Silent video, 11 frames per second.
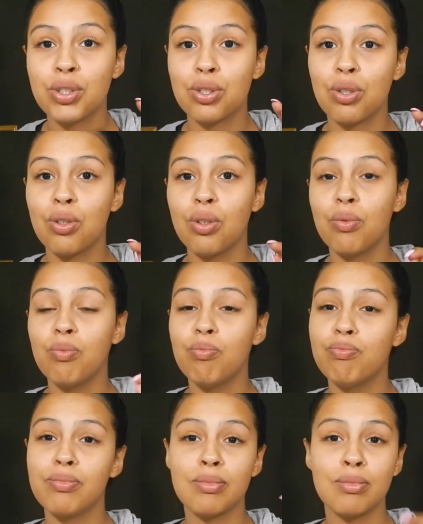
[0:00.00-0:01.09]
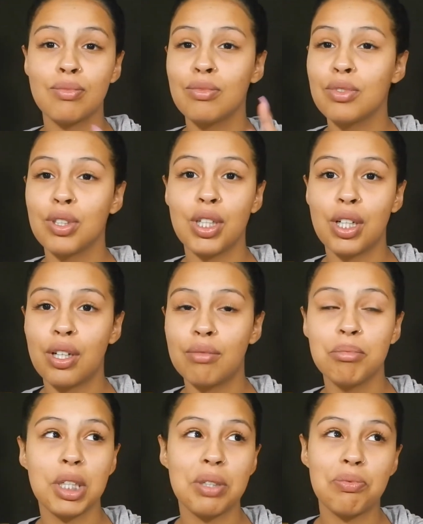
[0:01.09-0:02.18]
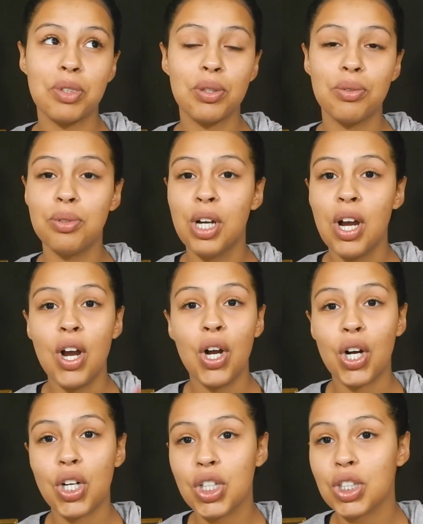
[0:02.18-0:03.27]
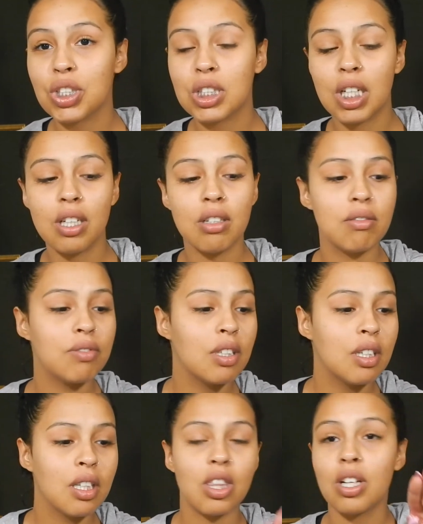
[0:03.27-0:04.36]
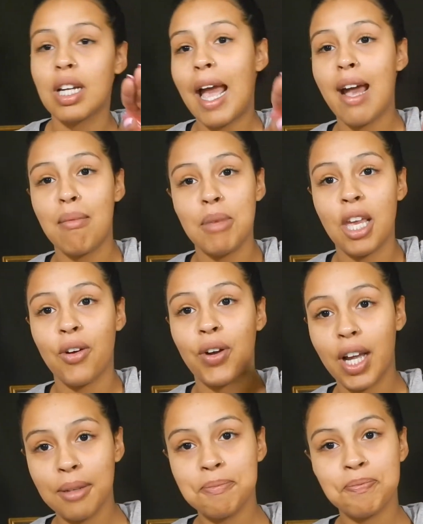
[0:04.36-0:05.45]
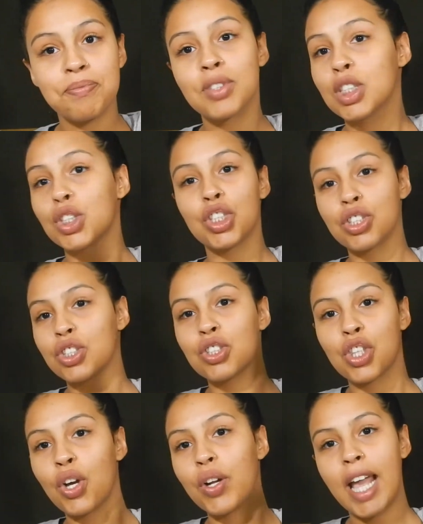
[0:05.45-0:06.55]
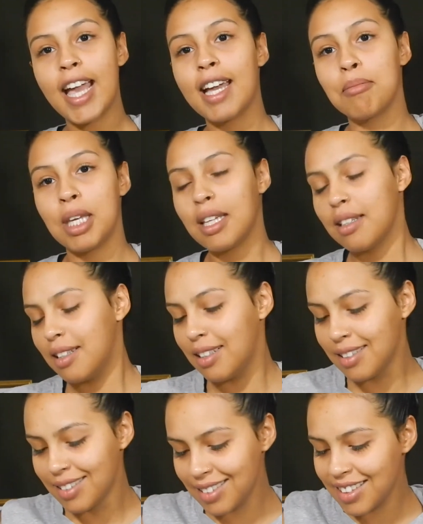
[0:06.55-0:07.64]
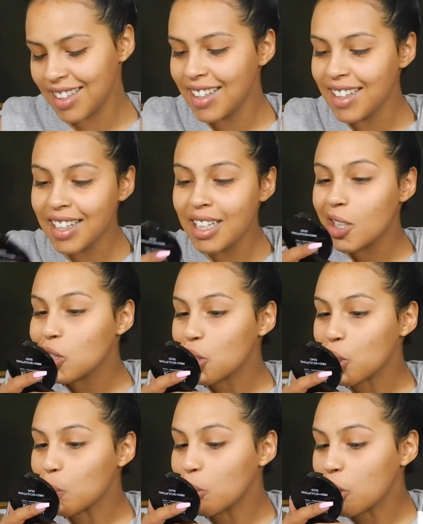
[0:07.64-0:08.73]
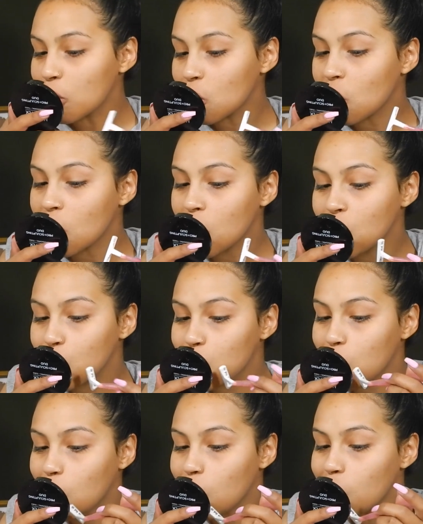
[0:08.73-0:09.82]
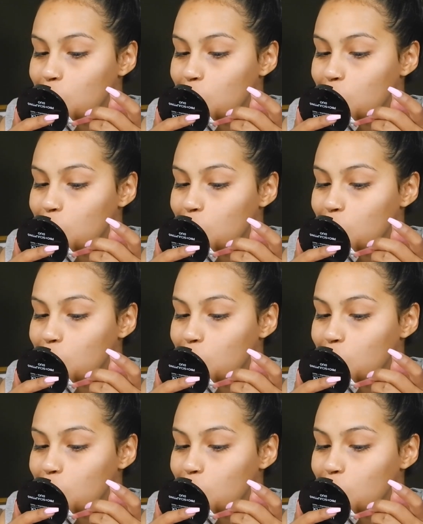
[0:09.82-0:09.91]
So, you know, if you hurt yourself, don't at me, okay? Just don't at me. So I'm gonna start right here on this side.